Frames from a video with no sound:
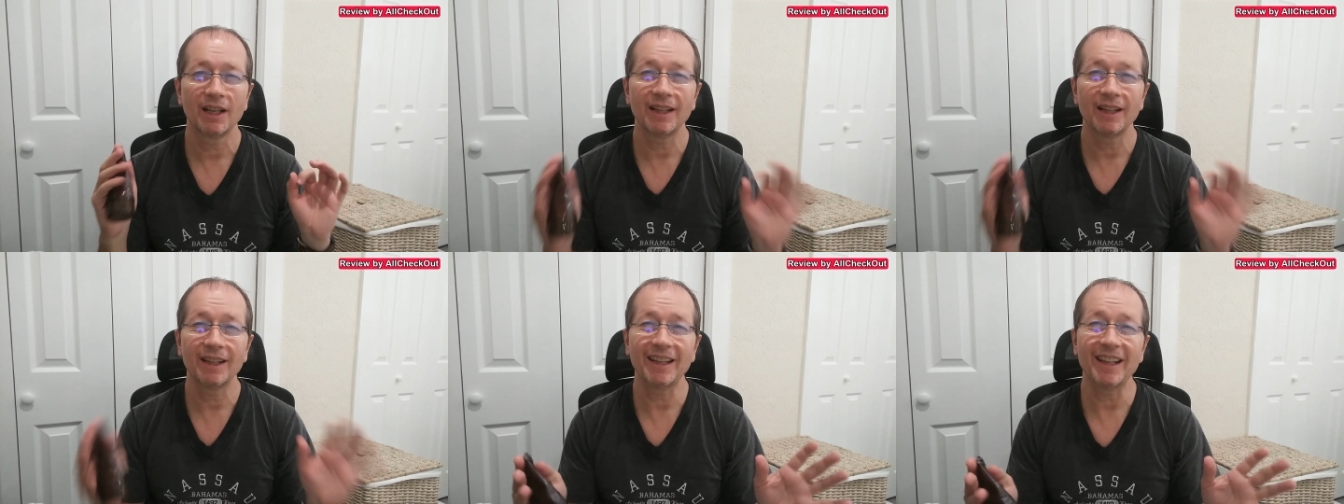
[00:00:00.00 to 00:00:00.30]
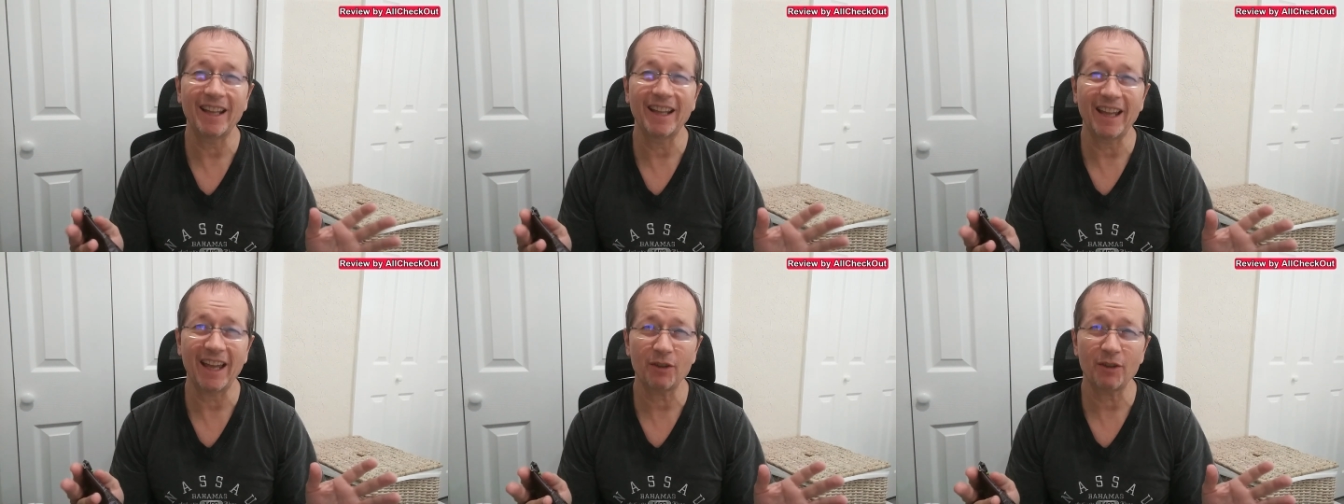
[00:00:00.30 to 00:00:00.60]

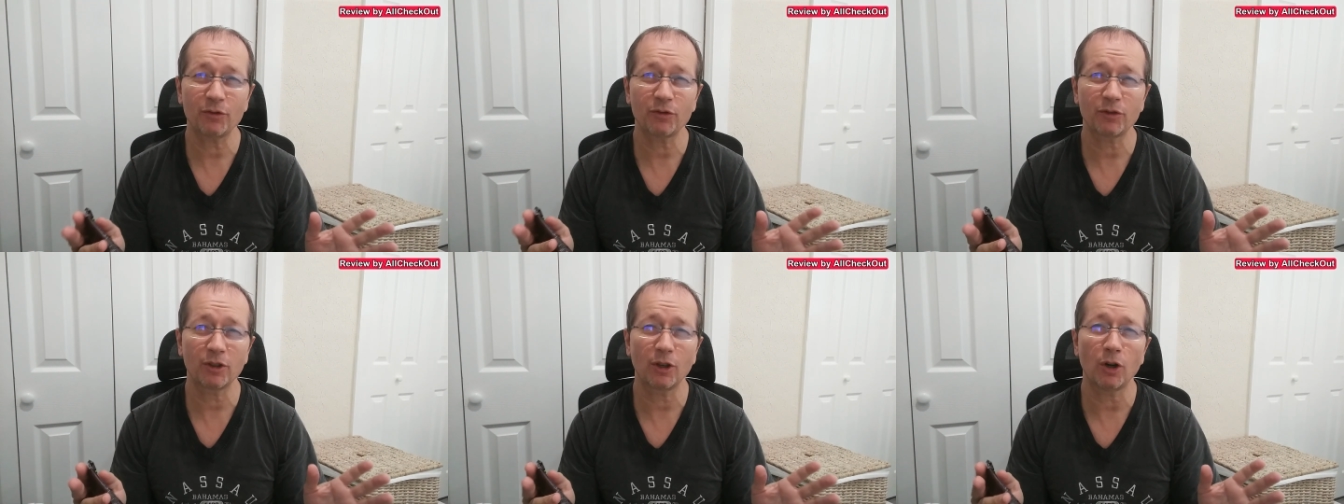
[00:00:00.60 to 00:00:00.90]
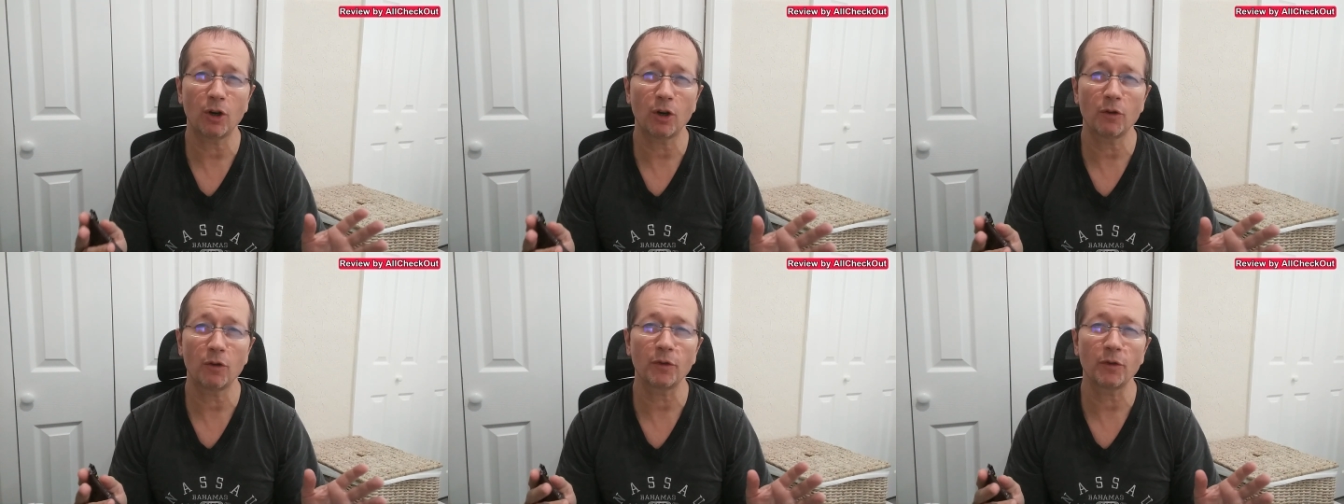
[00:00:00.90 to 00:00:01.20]
left
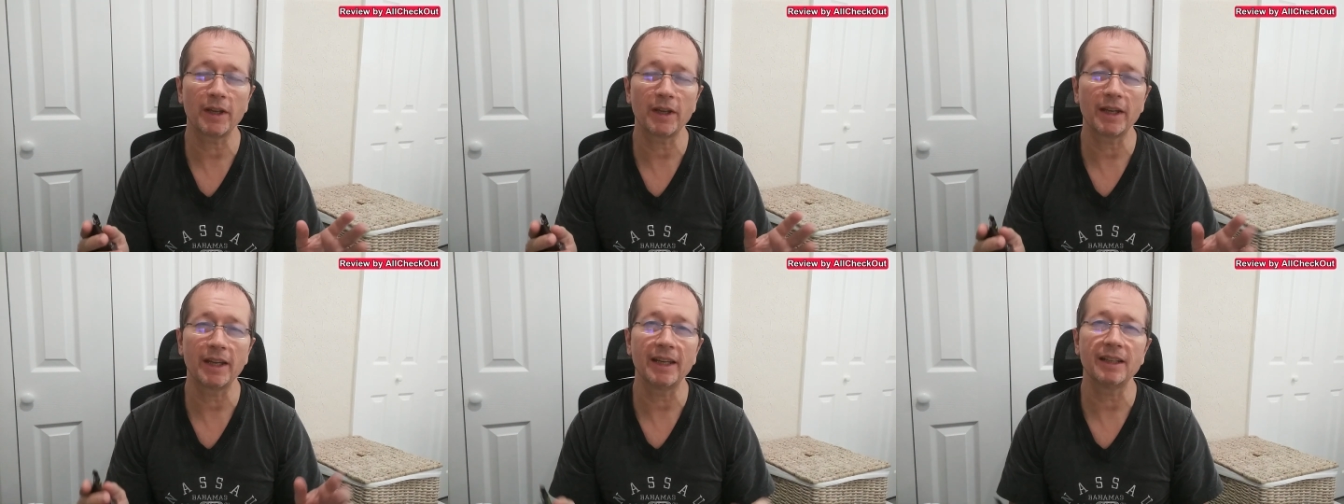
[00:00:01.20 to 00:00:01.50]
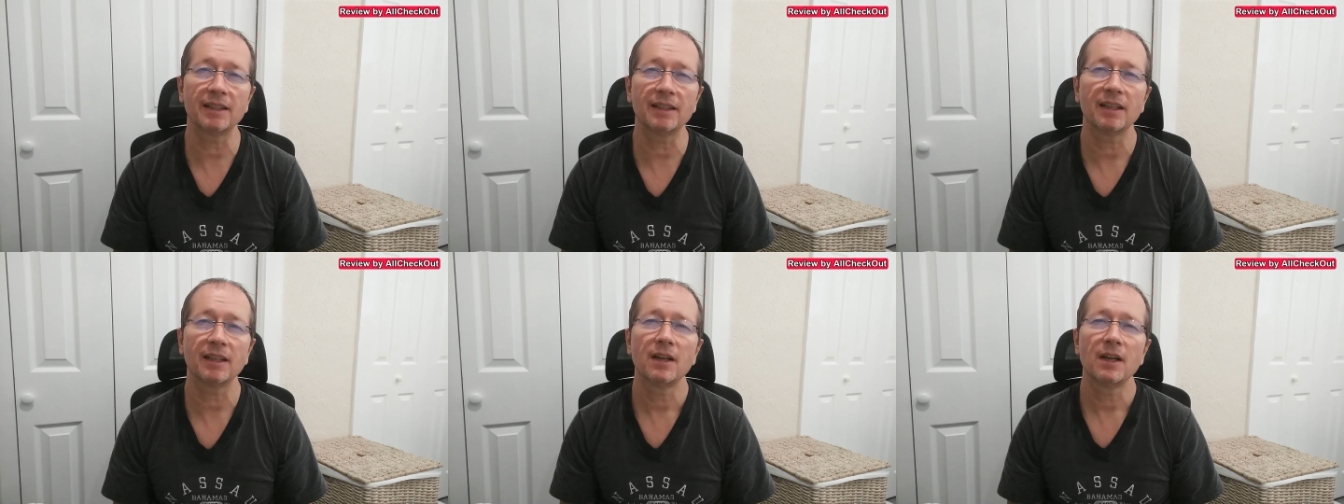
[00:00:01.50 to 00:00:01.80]
of
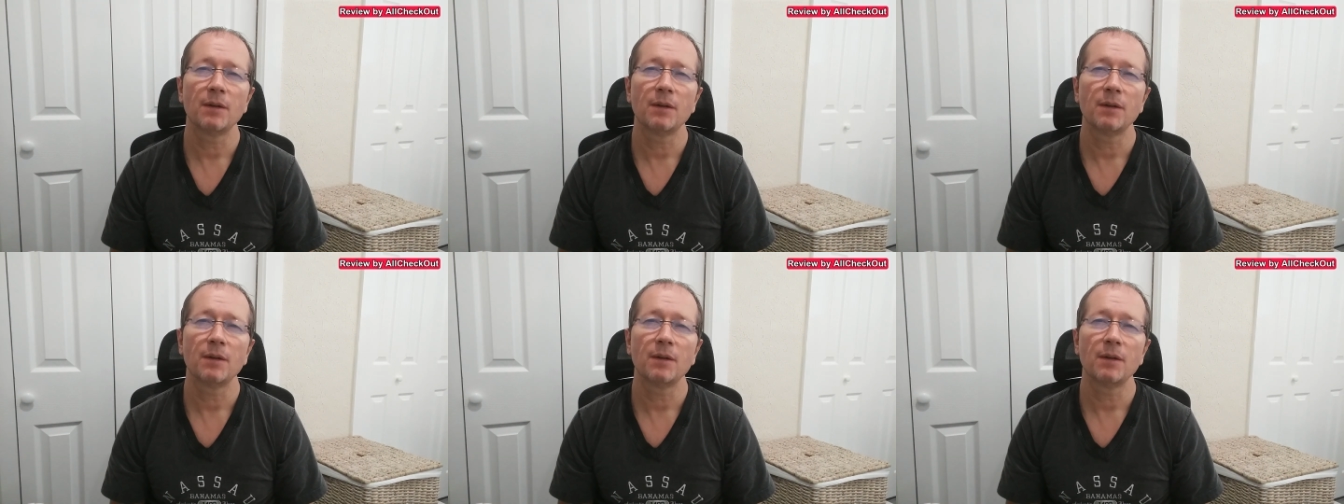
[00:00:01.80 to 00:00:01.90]
it,